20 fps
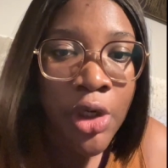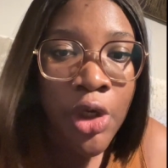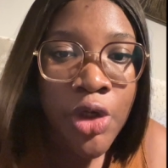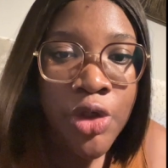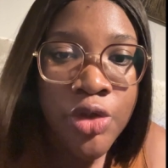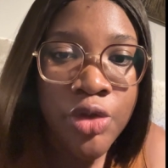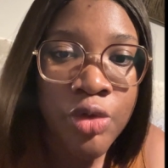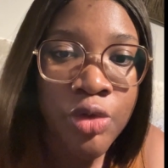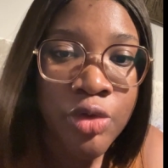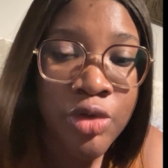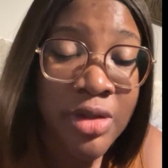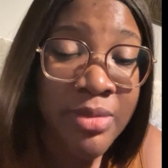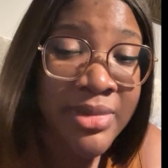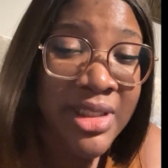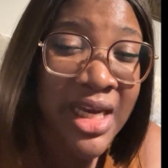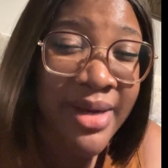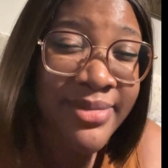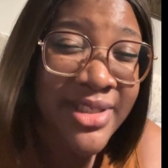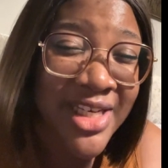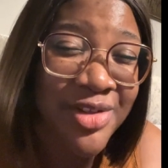so
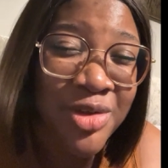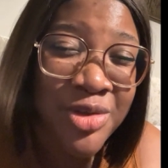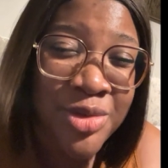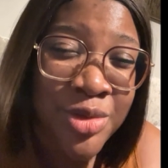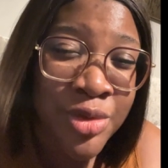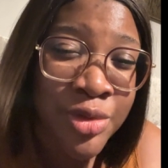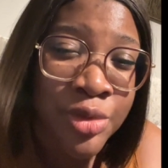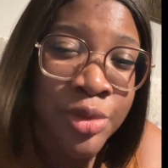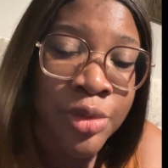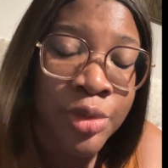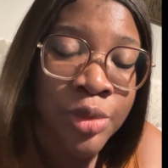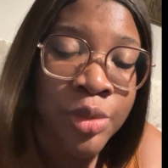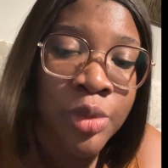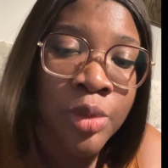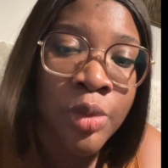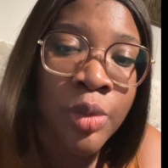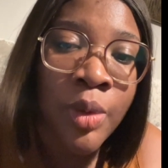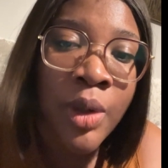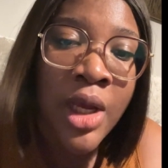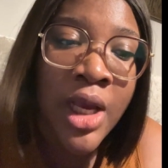sometimes I just use
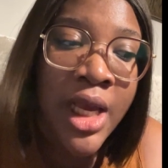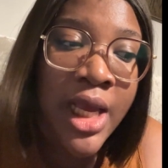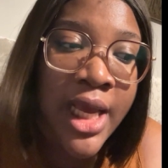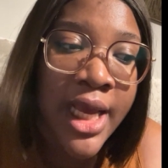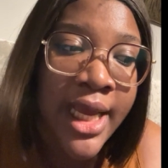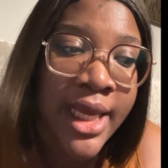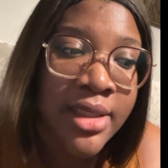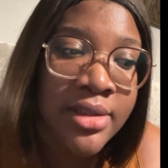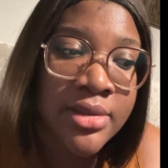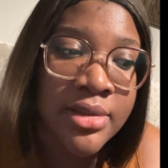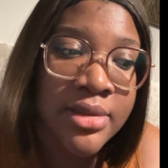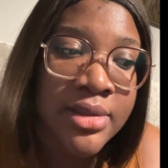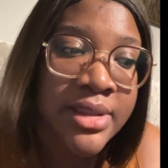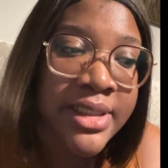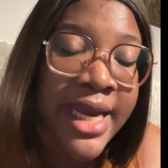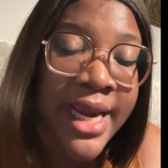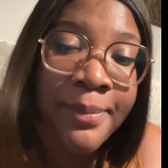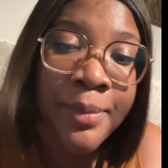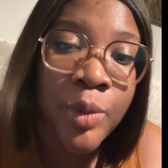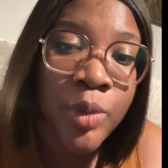Google and
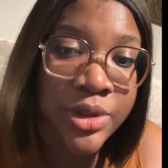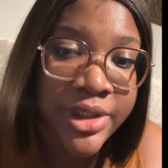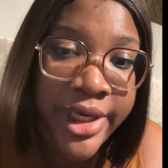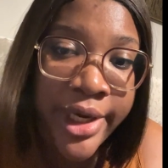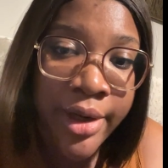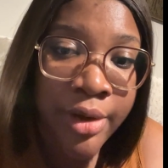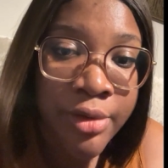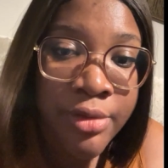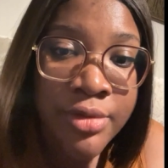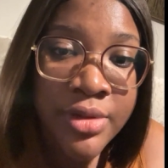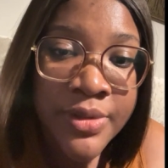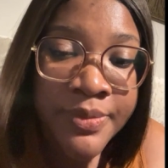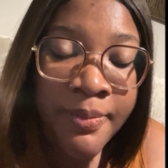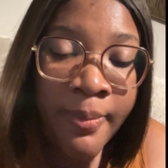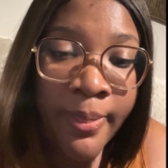type hotels,